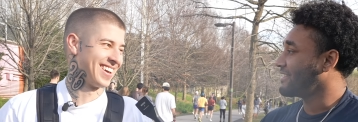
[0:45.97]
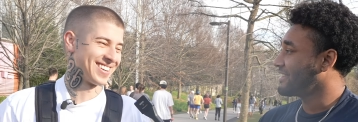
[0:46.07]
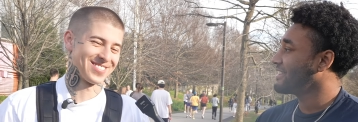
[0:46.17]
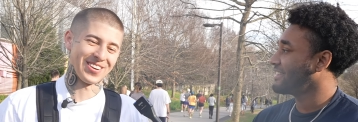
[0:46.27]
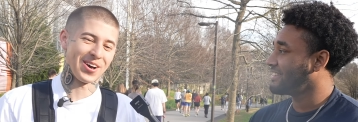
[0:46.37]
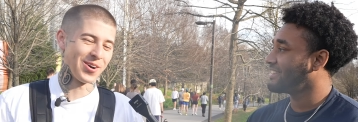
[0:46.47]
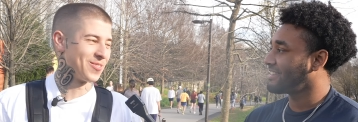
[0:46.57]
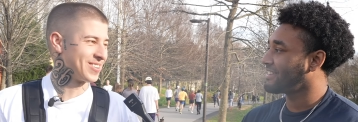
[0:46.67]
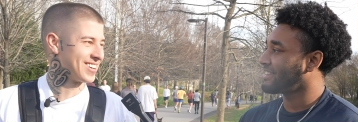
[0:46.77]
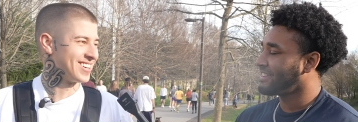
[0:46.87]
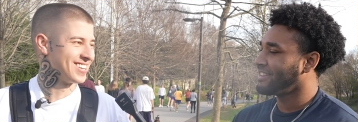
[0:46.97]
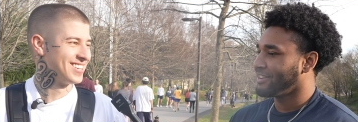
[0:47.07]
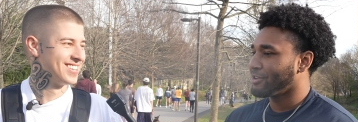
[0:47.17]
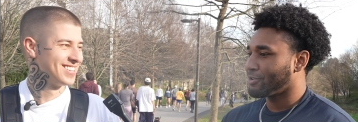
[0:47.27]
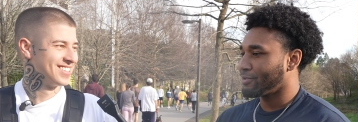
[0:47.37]
Speaker 1: That's what I hope. Yeah.
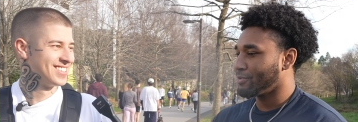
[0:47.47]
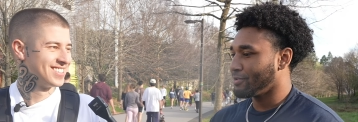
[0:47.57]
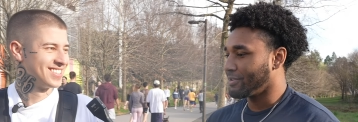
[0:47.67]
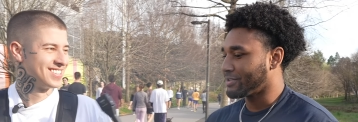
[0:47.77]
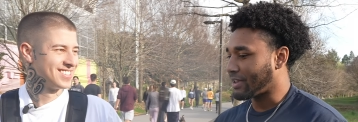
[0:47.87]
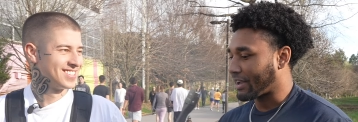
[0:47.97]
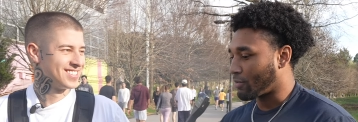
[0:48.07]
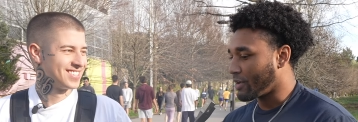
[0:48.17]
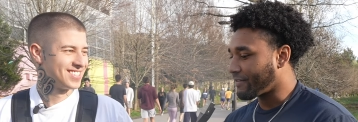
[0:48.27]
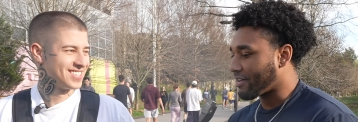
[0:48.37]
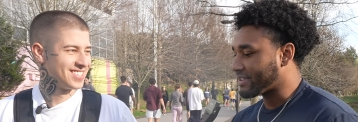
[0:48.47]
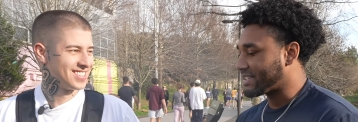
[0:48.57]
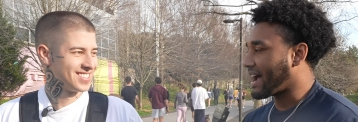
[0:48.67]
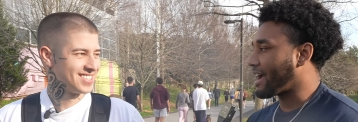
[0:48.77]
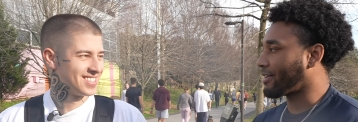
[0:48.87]
Cool, cool.
Speaker 2: So, like, what if I was
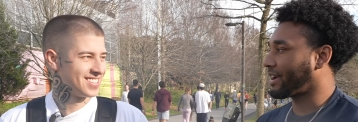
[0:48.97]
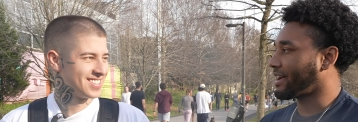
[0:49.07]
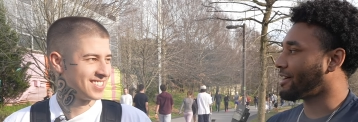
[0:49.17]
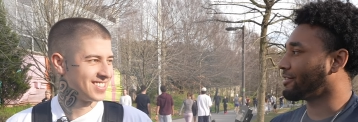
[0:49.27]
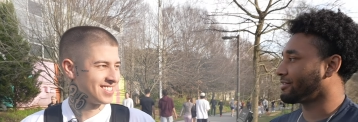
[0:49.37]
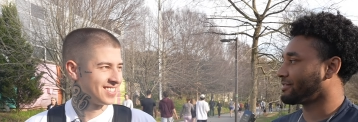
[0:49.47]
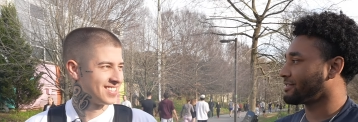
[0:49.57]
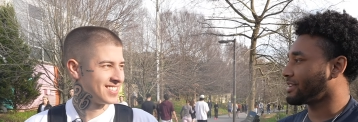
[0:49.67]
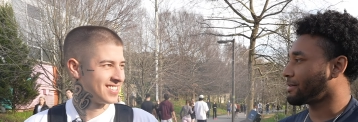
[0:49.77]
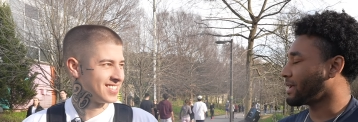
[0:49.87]
dying right now, and I'm